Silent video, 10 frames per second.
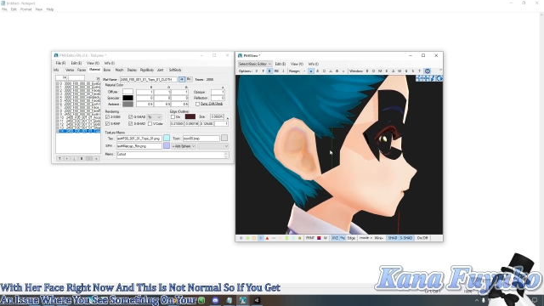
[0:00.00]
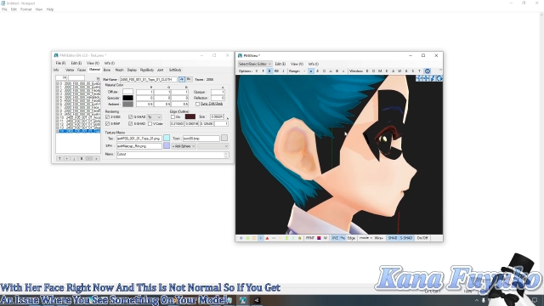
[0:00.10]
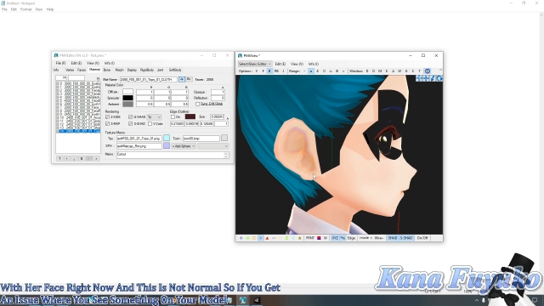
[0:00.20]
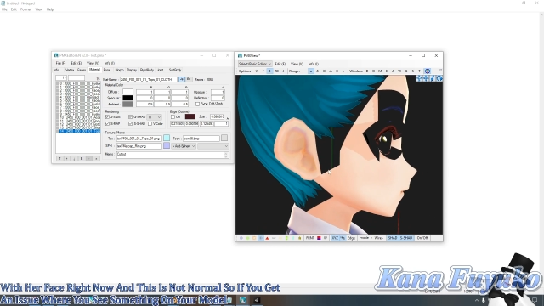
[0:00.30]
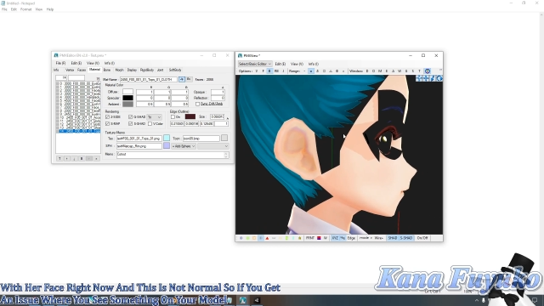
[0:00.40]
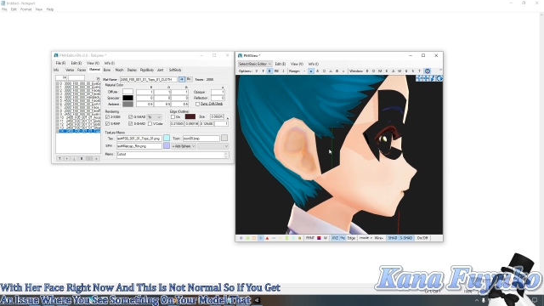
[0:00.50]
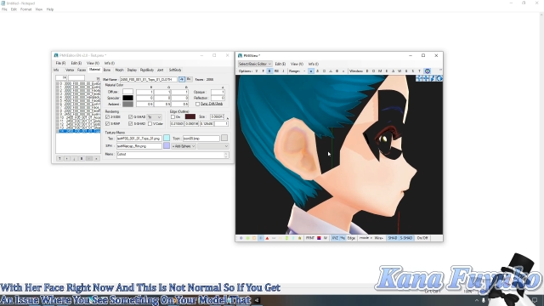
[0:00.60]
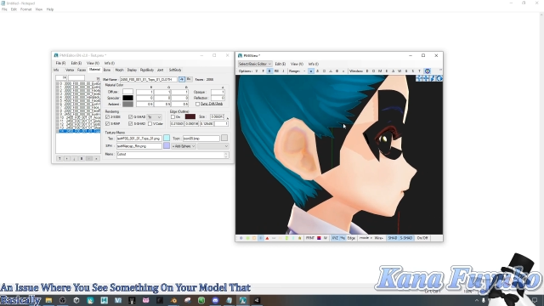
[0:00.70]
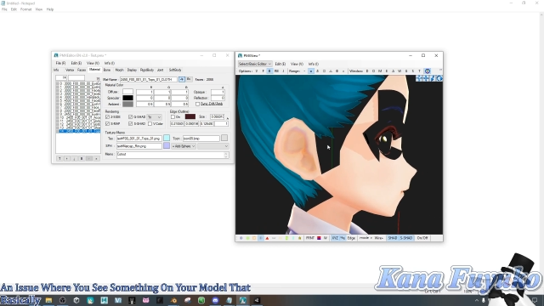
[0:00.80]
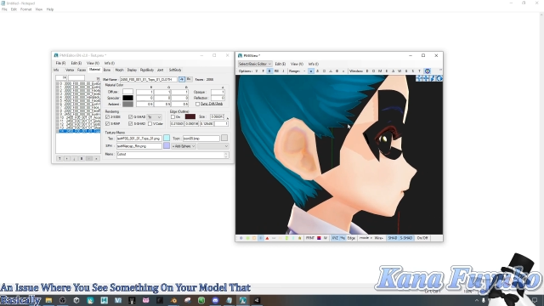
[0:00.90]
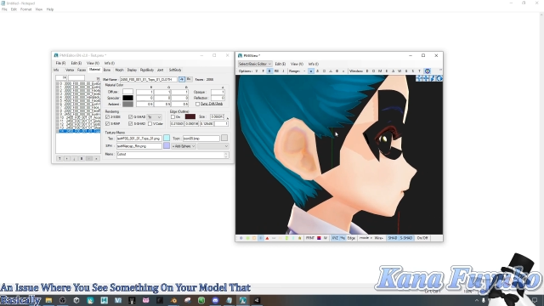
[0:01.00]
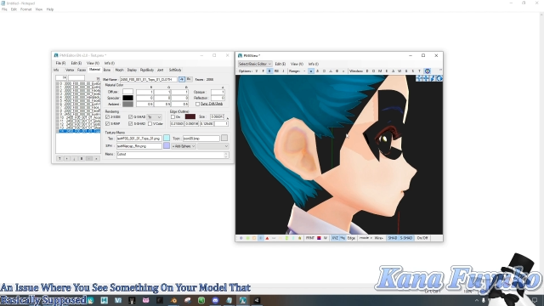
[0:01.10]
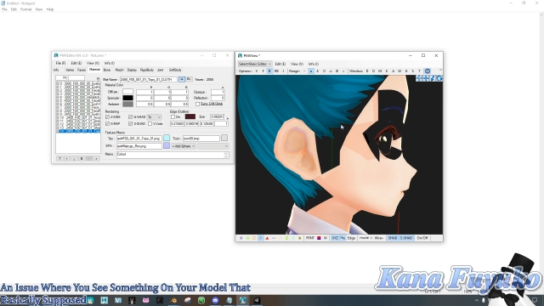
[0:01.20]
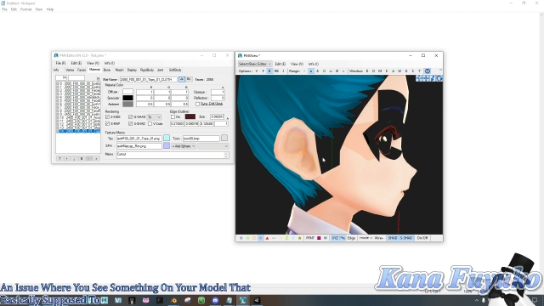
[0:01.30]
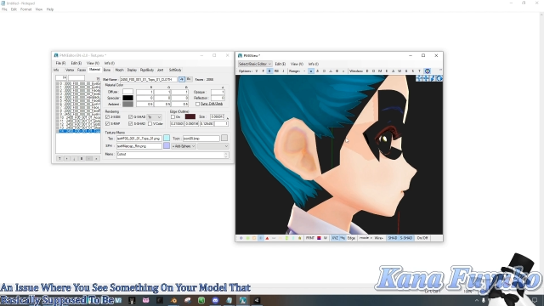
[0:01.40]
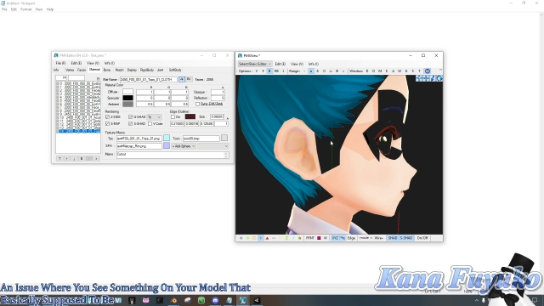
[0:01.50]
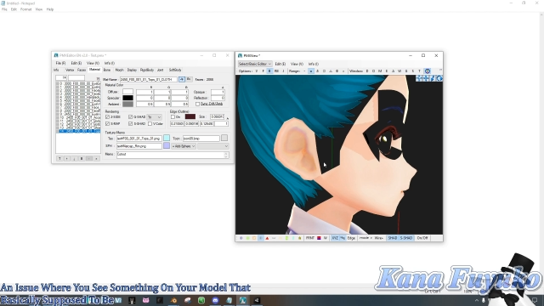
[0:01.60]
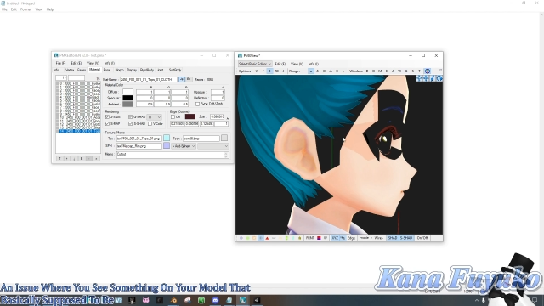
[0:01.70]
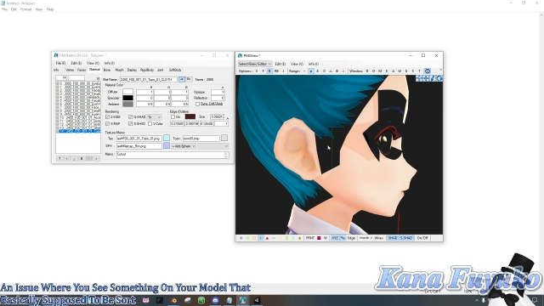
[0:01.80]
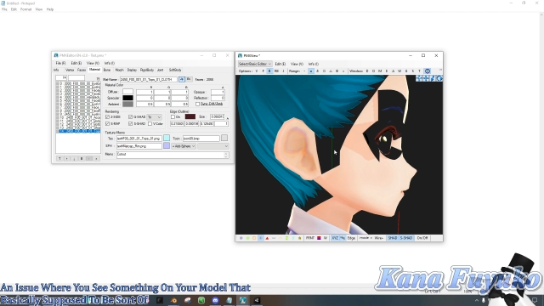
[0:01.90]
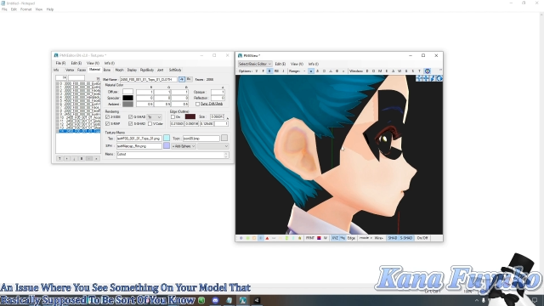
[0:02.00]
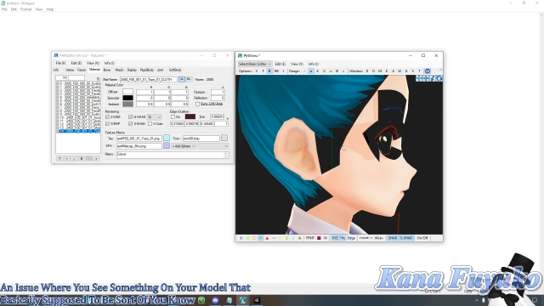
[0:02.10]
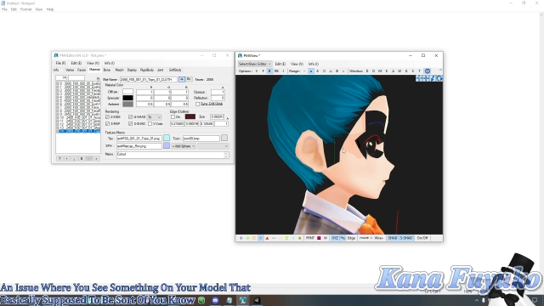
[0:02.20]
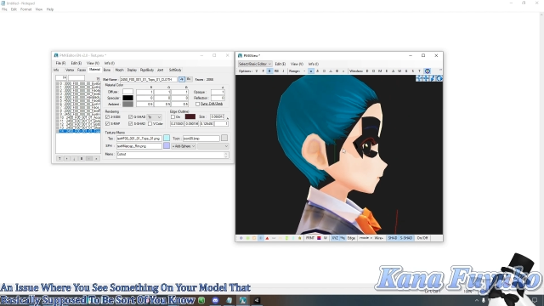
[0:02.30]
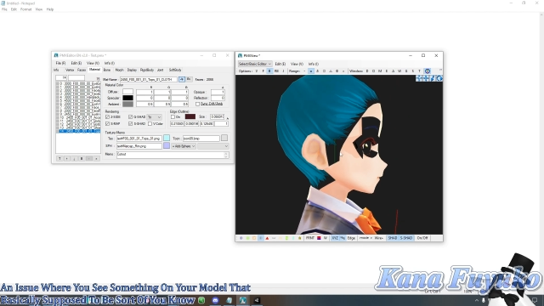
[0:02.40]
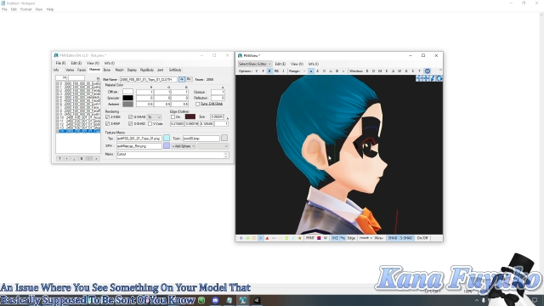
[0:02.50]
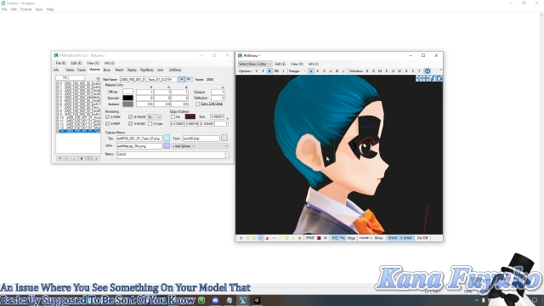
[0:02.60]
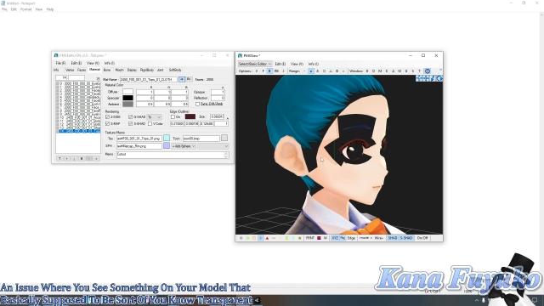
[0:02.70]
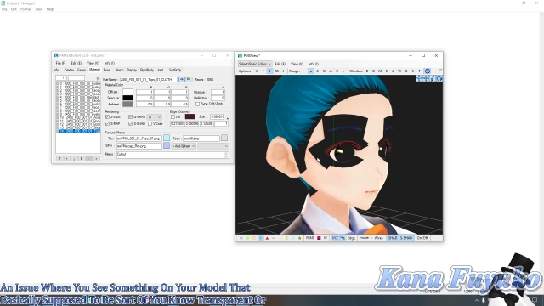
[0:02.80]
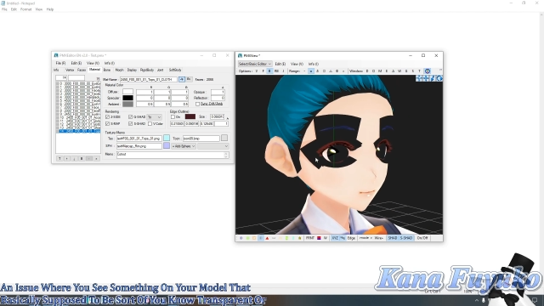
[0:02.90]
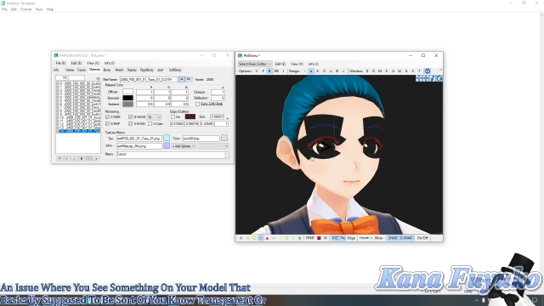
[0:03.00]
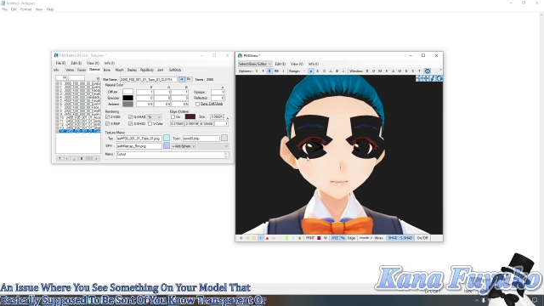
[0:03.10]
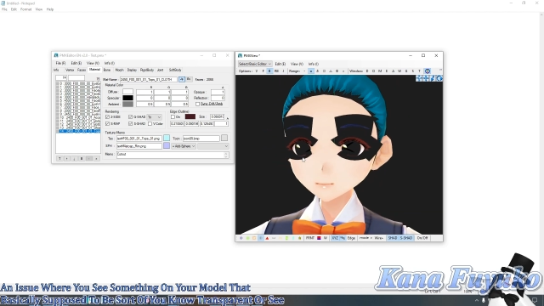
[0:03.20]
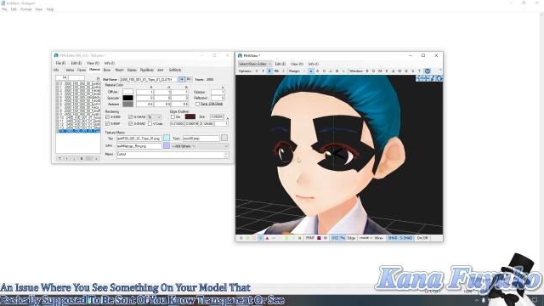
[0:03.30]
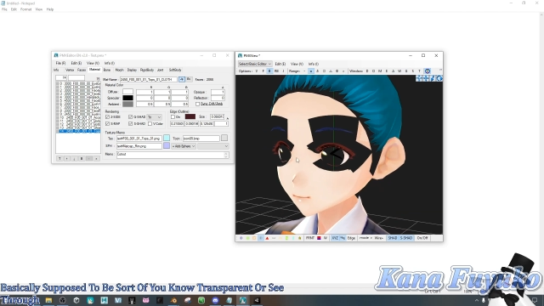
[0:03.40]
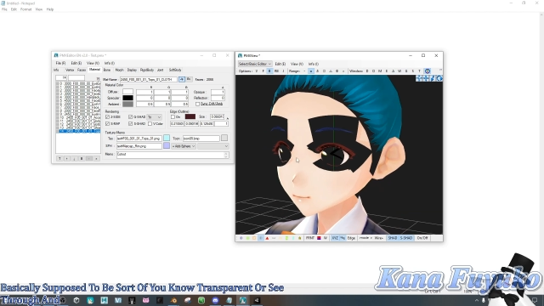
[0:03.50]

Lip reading: [unreadable: no face in view]